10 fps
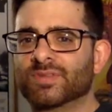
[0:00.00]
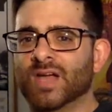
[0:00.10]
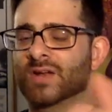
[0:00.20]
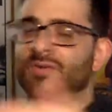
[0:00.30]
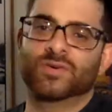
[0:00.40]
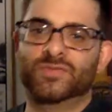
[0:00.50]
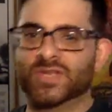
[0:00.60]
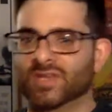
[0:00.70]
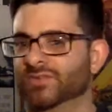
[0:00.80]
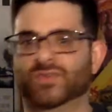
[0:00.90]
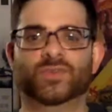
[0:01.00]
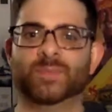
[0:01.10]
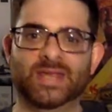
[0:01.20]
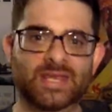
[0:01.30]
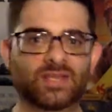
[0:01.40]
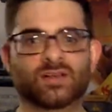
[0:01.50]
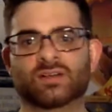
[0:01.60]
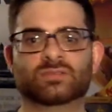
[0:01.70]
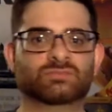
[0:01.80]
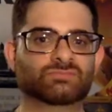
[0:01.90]
I don't know if you can consider them a
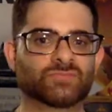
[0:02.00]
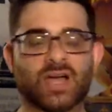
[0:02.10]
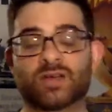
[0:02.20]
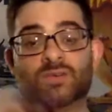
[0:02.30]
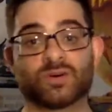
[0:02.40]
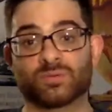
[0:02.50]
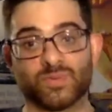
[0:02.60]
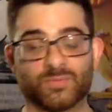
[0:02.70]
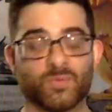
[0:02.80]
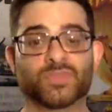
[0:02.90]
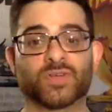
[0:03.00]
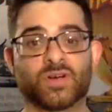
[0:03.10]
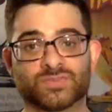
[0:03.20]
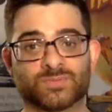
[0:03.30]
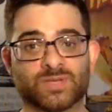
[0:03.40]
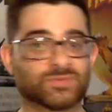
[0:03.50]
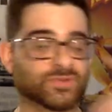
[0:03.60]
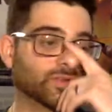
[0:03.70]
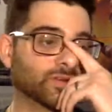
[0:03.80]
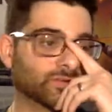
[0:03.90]
heel. I don't know what they are. Sometimes
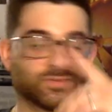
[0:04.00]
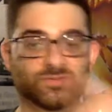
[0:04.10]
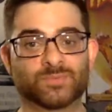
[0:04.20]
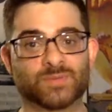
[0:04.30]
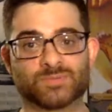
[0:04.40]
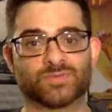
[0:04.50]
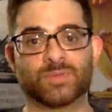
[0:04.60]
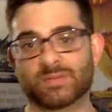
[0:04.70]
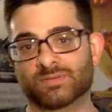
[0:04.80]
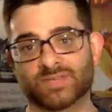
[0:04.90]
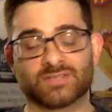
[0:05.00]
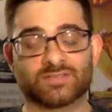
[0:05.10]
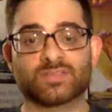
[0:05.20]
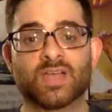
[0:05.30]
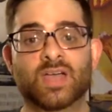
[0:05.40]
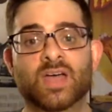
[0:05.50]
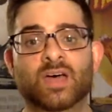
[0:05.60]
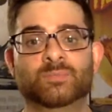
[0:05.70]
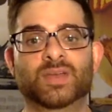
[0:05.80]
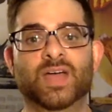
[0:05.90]
they're the heels, sometimes they're the baby faces.
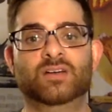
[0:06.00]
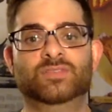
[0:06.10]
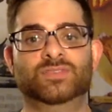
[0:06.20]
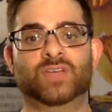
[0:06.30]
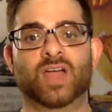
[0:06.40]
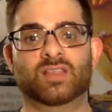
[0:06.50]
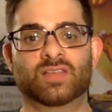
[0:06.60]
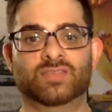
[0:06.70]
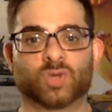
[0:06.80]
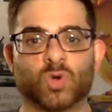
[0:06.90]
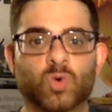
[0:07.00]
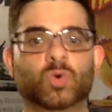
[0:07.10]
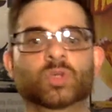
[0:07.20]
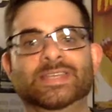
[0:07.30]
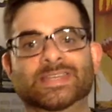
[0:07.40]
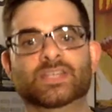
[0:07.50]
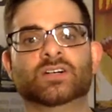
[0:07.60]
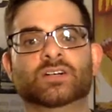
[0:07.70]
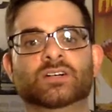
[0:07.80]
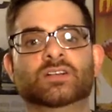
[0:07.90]
But now it's kind of like the cool
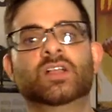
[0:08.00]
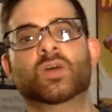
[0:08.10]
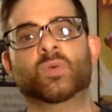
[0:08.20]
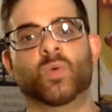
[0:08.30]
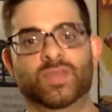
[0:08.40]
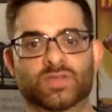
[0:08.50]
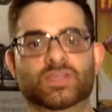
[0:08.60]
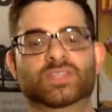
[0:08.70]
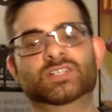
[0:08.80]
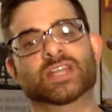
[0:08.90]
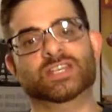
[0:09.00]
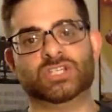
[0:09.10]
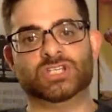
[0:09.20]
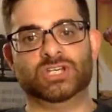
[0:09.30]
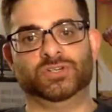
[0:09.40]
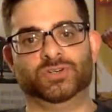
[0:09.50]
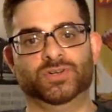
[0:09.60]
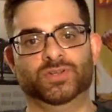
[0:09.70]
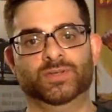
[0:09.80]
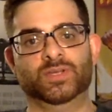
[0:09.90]
heel where they still get
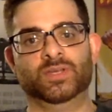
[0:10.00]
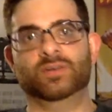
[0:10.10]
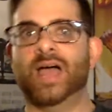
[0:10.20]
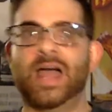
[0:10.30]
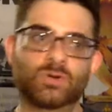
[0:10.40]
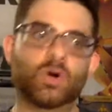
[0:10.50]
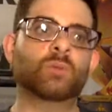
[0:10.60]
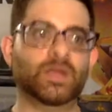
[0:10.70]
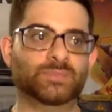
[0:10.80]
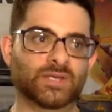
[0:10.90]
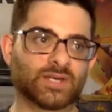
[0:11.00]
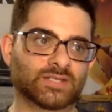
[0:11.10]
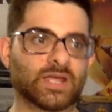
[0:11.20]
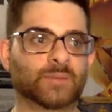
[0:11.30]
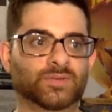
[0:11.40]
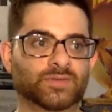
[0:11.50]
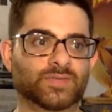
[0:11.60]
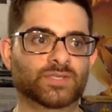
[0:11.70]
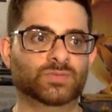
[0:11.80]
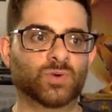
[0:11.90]
cheered. Adam Cole might be an example of
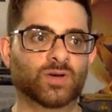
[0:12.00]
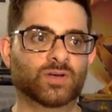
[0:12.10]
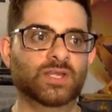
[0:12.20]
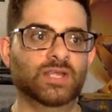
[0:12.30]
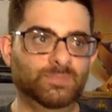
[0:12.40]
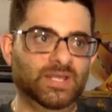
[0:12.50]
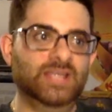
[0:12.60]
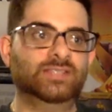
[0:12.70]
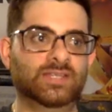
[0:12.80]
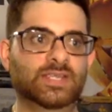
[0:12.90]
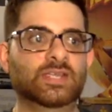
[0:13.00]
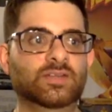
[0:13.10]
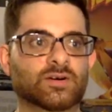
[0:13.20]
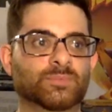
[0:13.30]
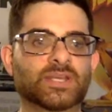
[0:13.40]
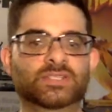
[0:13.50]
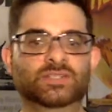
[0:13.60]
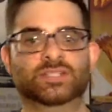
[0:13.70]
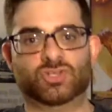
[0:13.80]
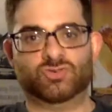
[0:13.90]
this, where he plays the heel, but he
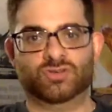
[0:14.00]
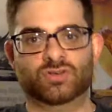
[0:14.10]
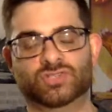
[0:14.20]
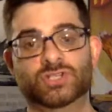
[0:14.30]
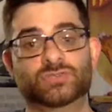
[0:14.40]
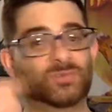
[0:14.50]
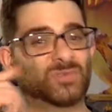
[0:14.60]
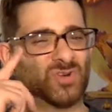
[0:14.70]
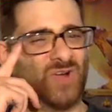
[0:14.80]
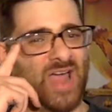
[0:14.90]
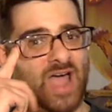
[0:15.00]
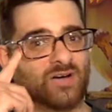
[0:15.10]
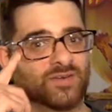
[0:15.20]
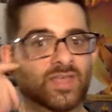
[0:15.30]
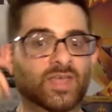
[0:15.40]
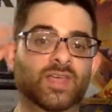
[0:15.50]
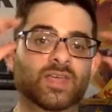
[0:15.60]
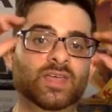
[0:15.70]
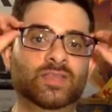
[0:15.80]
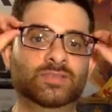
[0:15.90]
still gets cheered from the crowd.
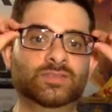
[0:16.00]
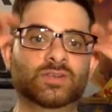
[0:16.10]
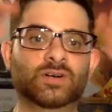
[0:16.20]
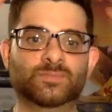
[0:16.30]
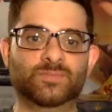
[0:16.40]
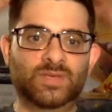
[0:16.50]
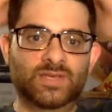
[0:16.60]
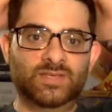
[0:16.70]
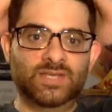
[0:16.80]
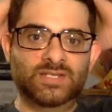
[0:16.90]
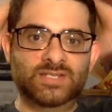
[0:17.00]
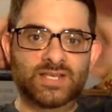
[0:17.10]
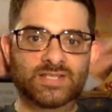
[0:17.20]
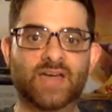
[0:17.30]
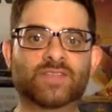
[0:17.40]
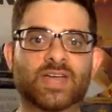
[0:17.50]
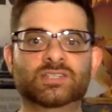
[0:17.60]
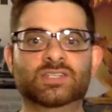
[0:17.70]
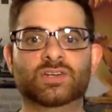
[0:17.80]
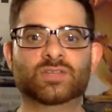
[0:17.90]
And, and he does have
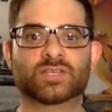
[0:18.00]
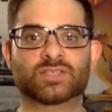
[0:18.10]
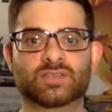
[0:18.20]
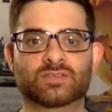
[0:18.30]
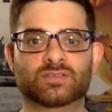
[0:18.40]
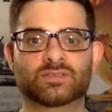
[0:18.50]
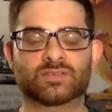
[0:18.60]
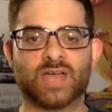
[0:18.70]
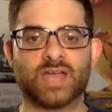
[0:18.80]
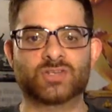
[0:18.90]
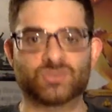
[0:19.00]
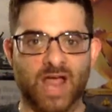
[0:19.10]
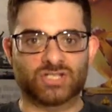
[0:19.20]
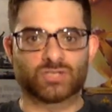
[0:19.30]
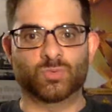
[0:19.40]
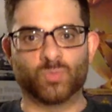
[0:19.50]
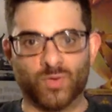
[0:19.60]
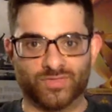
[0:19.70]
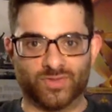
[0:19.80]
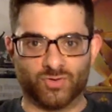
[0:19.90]
that, that interaction
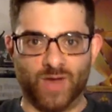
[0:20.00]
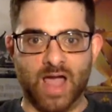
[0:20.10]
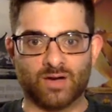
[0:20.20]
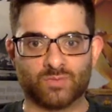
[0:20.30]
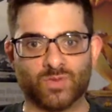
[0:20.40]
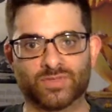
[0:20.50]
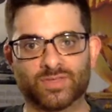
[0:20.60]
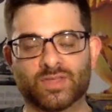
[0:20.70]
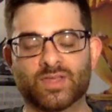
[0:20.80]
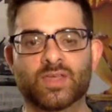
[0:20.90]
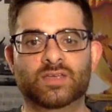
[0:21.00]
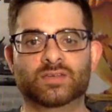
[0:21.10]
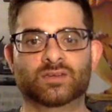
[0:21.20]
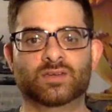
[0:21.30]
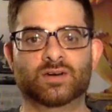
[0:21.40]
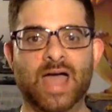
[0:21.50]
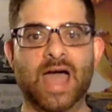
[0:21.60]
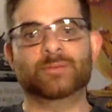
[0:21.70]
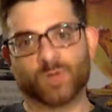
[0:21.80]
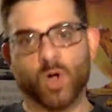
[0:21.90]
with the crowd, with the
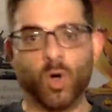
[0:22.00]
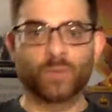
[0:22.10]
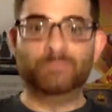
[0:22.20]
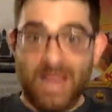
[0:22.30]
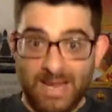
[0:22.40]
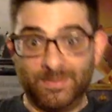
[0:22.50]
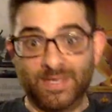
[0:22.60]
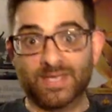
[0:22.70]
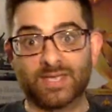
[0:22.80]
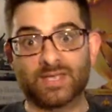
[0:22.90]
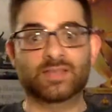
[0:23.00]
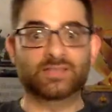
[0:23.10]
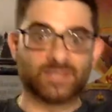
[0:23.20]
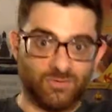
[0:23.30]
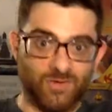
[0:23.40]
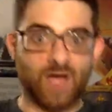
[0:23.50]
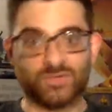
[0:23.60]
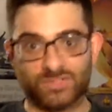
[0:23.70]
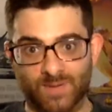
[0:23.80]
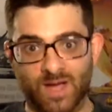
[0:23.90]
Adam Cole, baby, and then the crowd
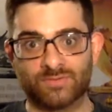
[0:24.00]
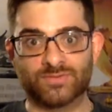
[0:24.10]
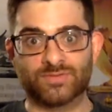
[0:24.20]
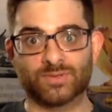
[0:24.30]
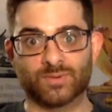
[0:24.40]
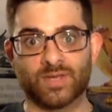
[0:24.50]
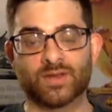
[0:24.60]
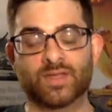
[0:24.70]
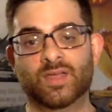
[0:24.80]
responds to it.